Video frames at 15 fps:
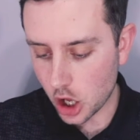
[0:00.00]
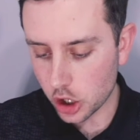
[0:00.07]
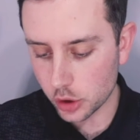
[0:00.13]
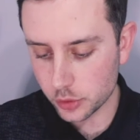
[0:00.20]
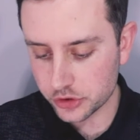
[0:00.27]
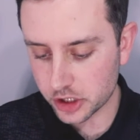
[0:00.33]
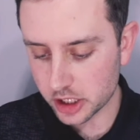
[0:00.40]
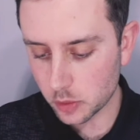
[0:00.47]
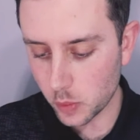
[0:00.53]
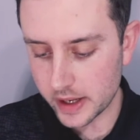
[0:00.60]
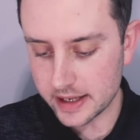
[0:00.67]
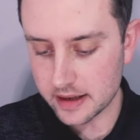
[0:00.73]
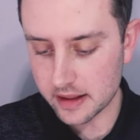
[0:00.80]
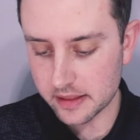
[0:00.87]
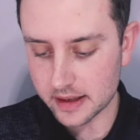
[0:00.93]
Who's going to
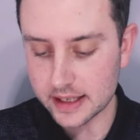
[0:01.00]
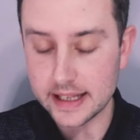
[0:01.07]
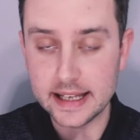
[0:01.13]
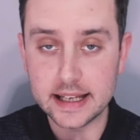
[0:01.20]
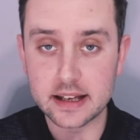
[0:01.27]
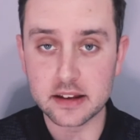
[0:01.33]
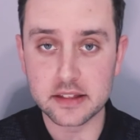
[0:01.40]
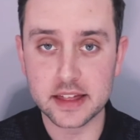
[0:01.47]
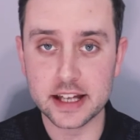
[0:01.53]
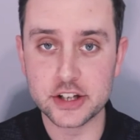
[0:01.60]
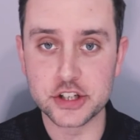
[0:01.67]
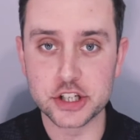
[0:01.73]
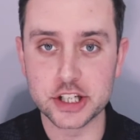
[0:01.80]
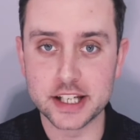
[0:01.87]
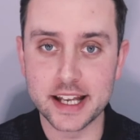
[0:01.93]
win the league
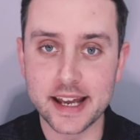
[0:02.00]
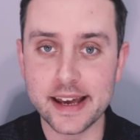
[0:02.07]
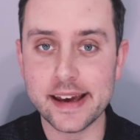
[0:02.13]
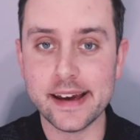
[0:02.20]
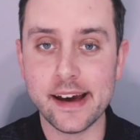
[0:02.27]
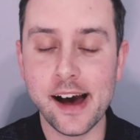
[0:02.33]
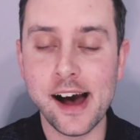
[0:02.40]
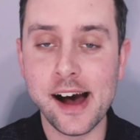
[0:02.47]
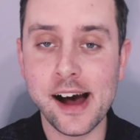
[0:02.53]
this year?